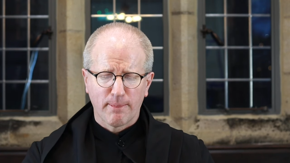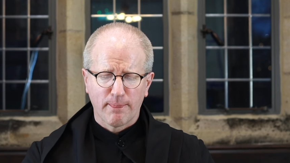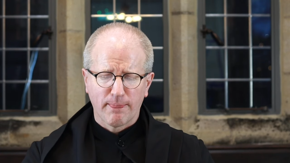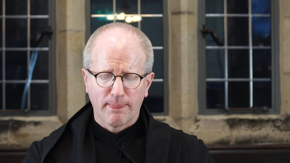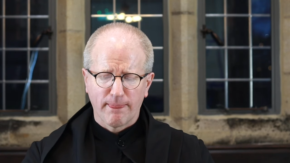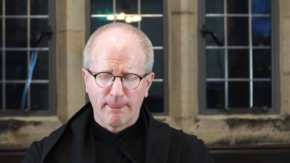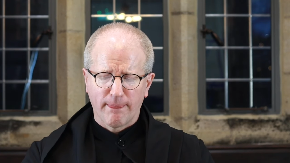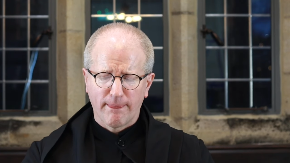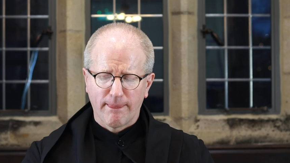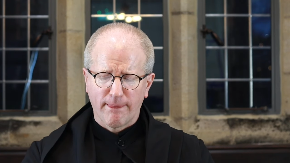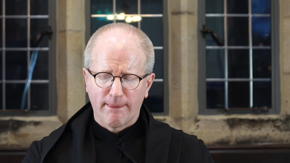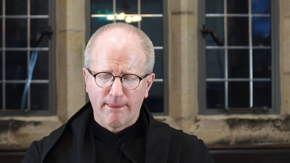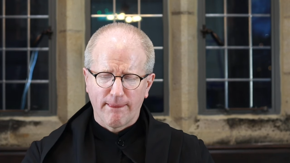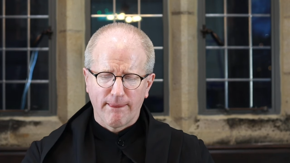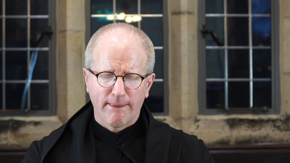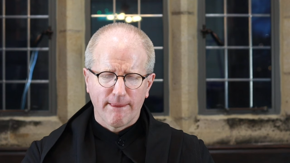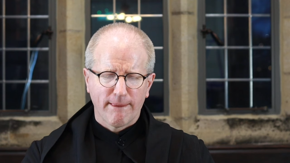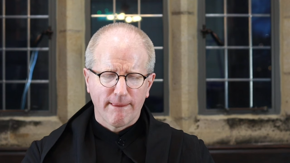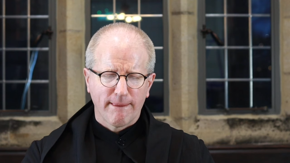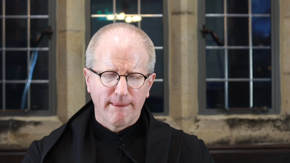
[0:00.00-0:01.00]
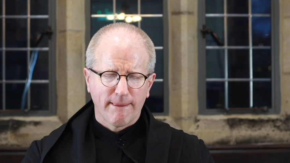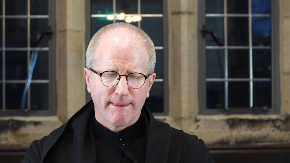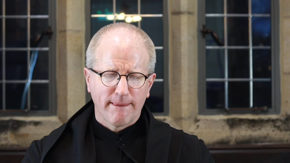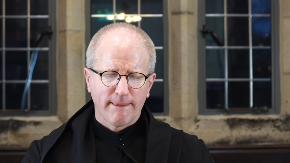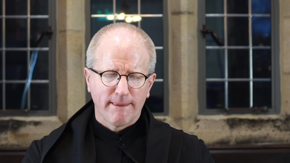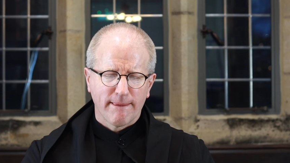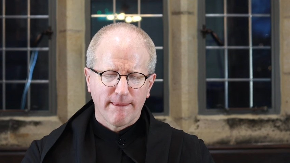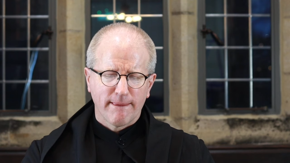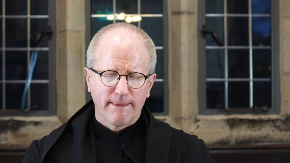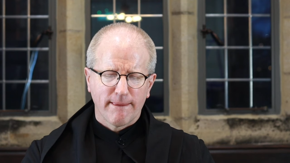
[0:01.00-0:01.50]

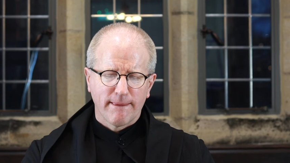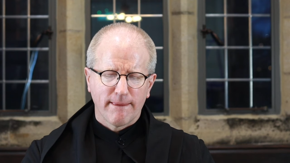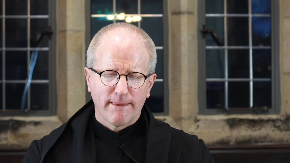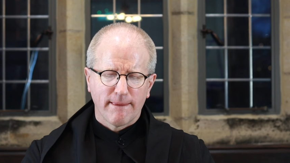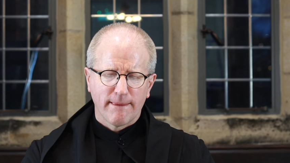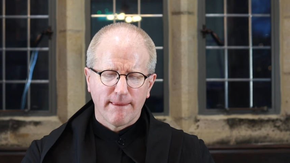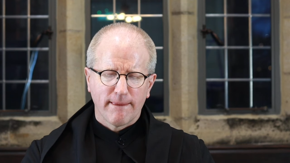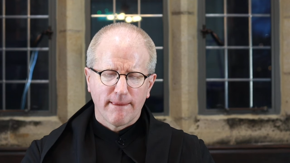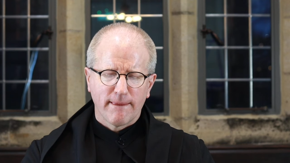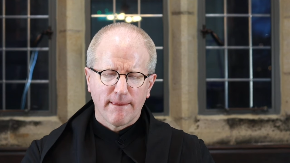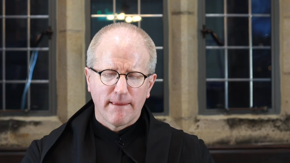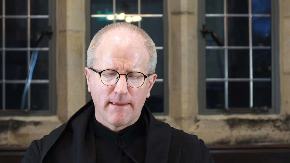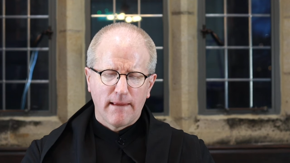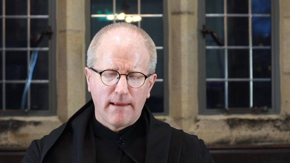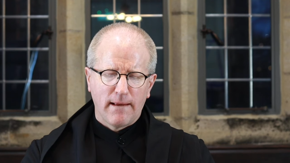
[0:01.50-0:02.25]
Nobody speaks.